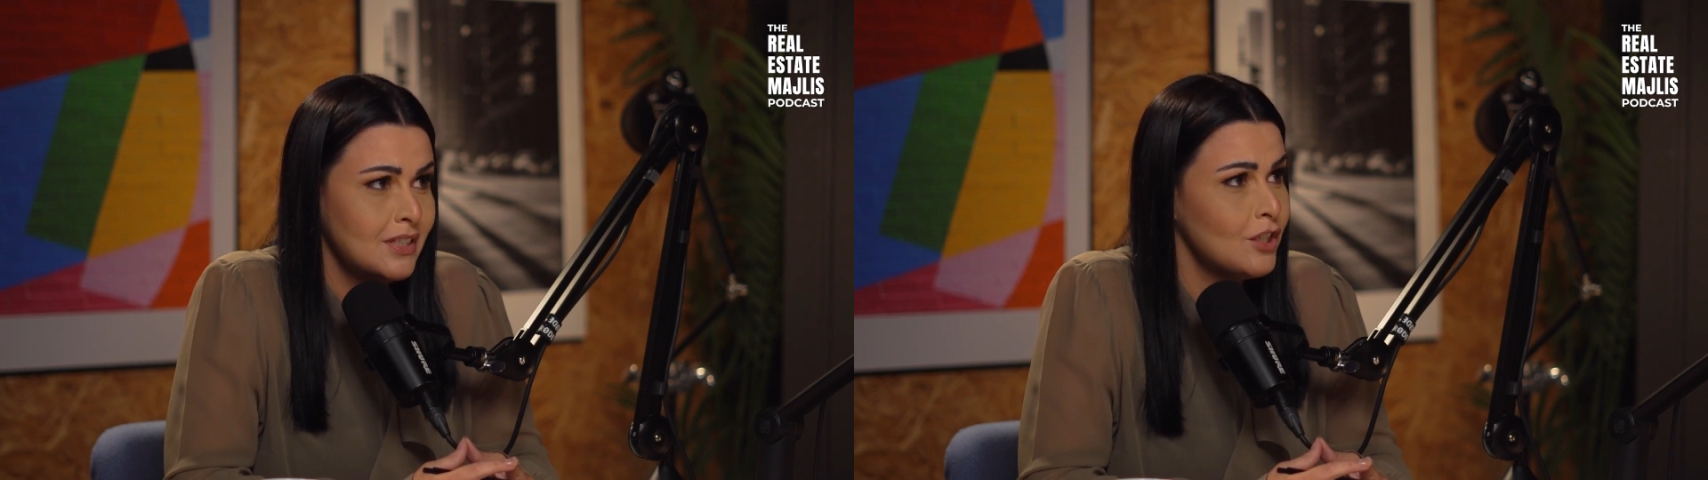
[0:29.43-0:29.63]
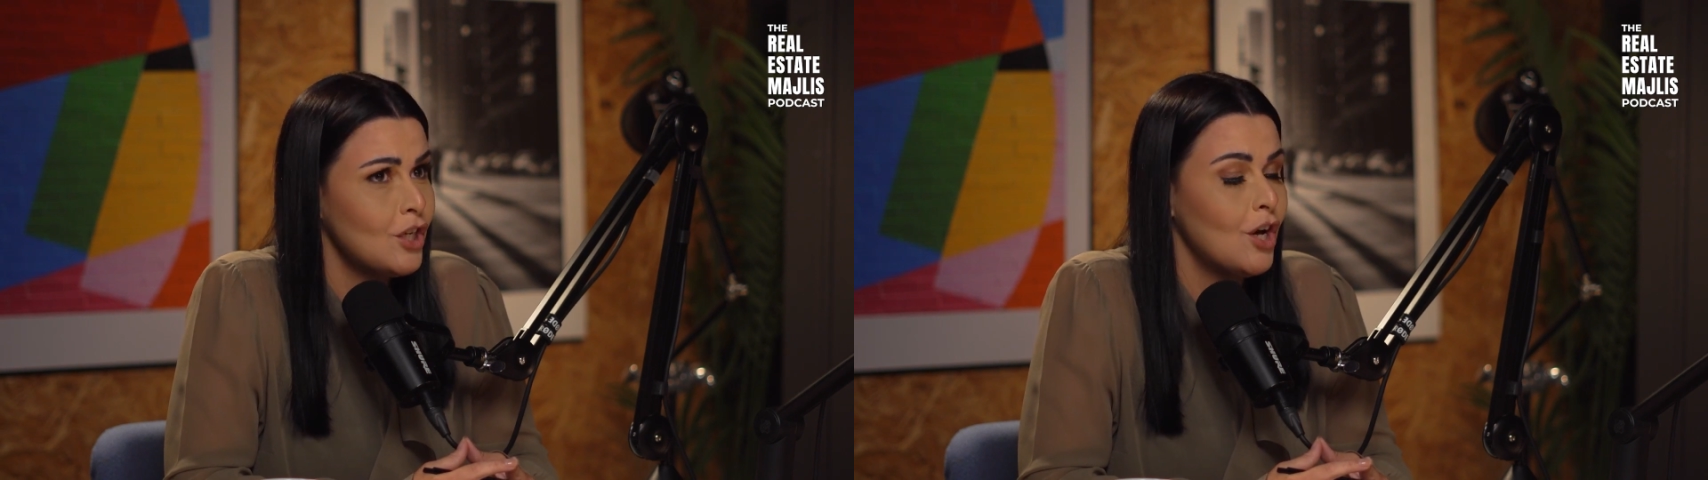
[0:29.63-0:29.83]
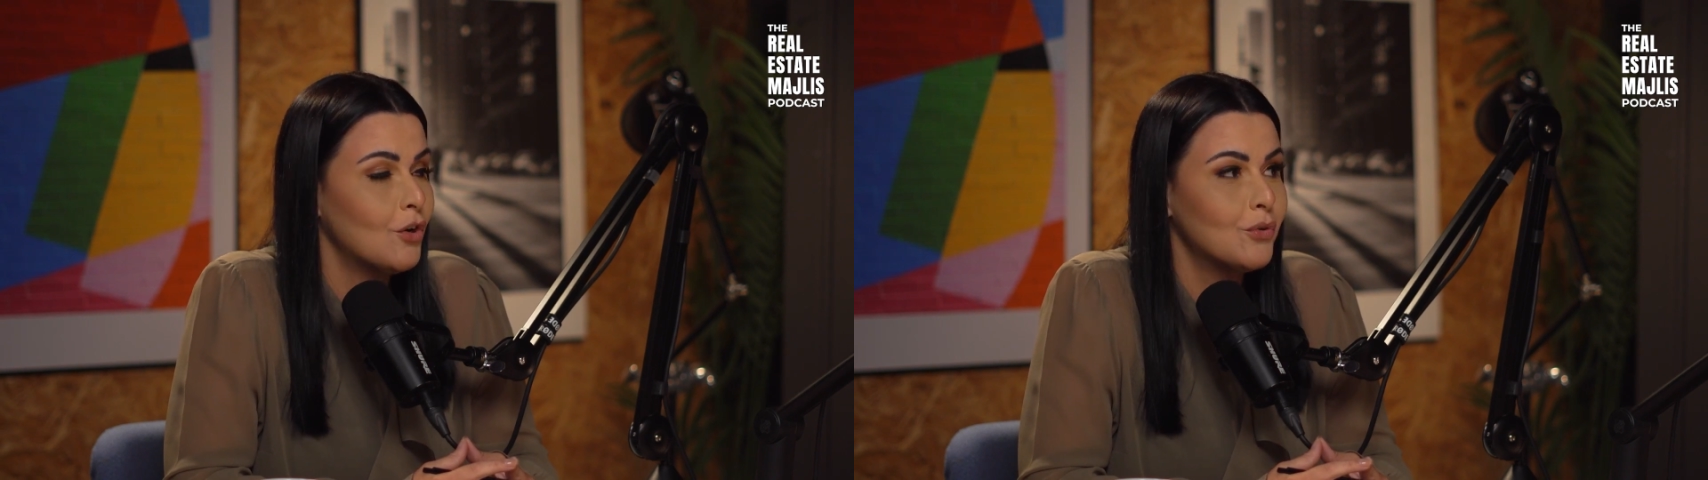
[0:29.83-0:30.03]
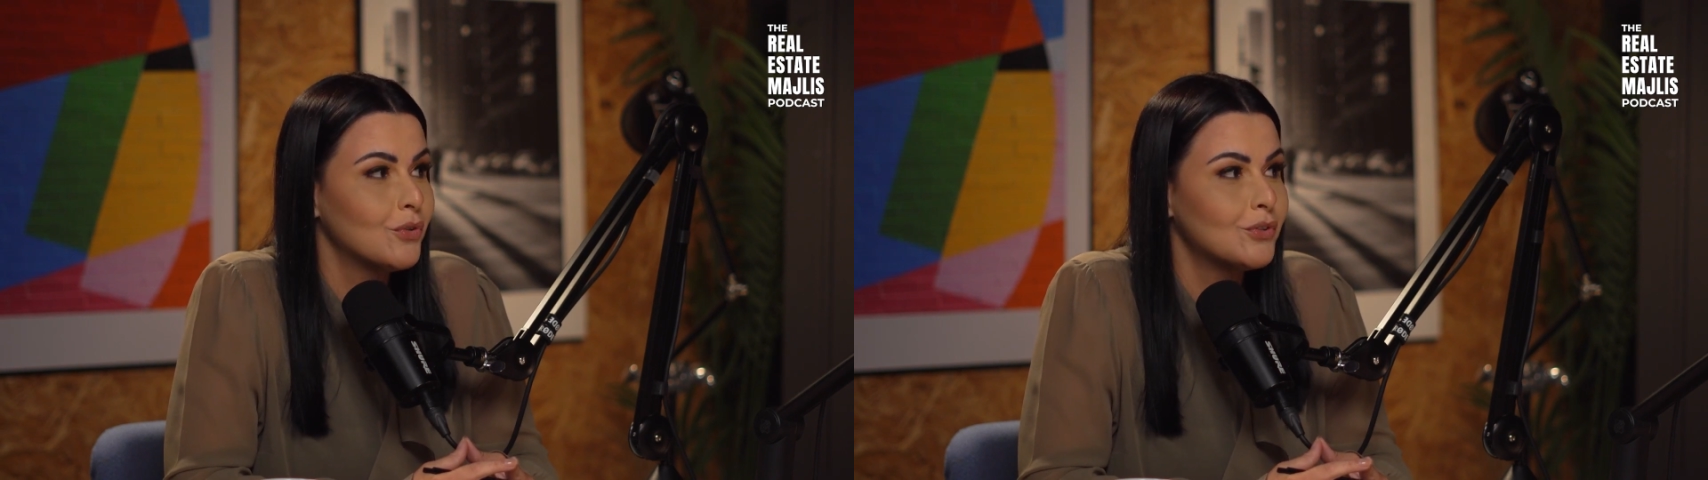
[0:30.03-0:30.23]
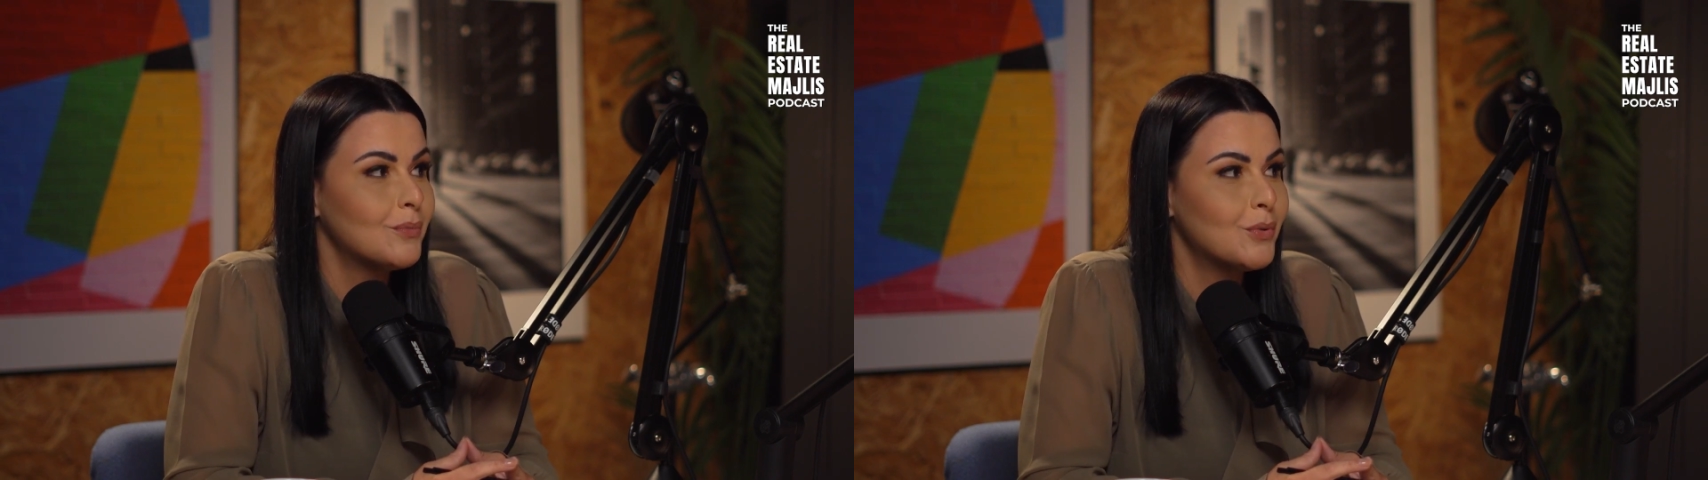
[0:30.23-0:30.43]
He said, no,
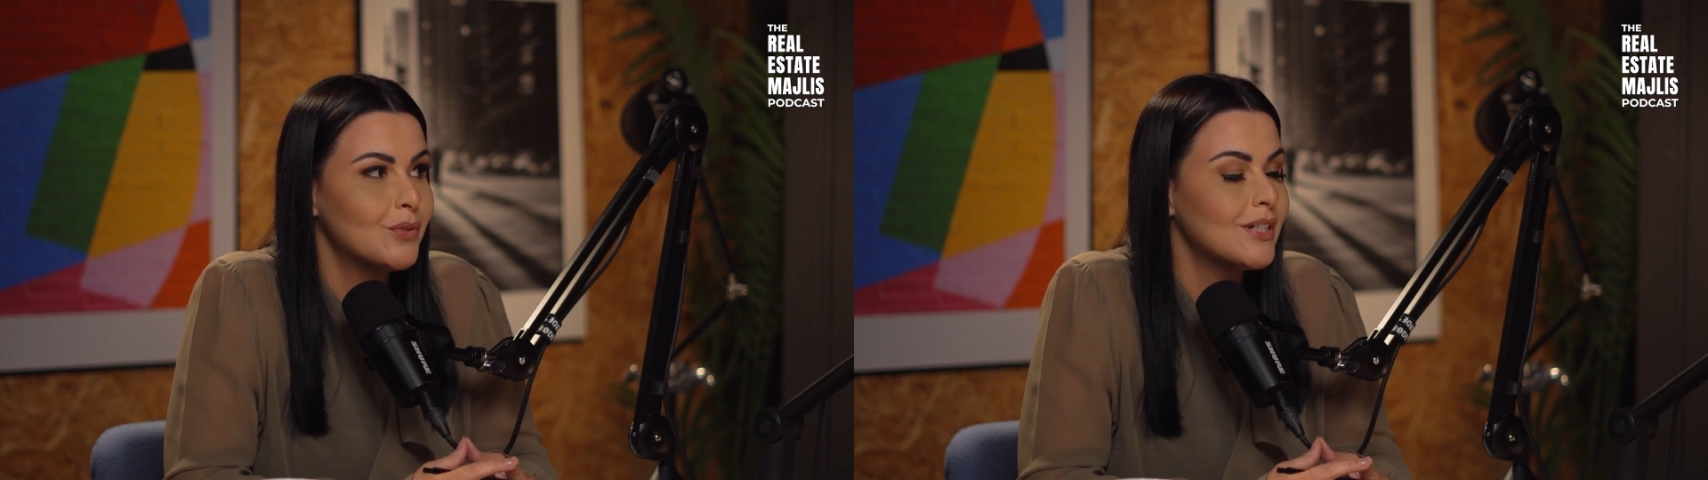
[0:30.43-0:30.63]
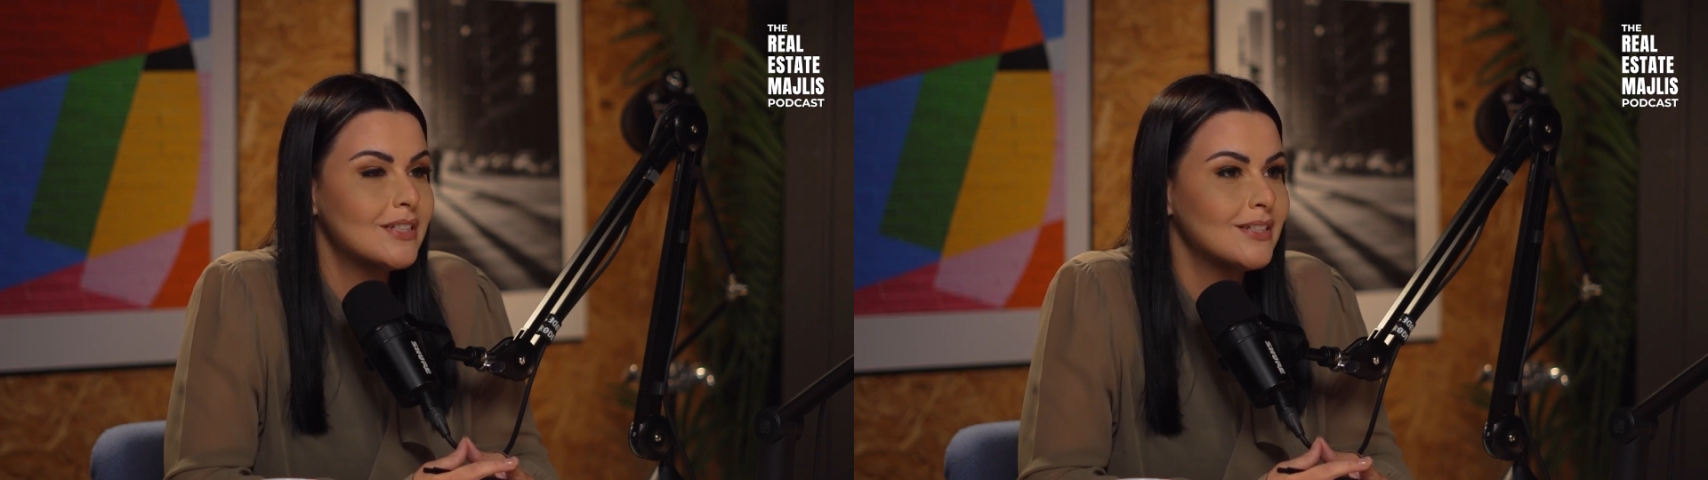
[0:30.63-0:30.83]
the broker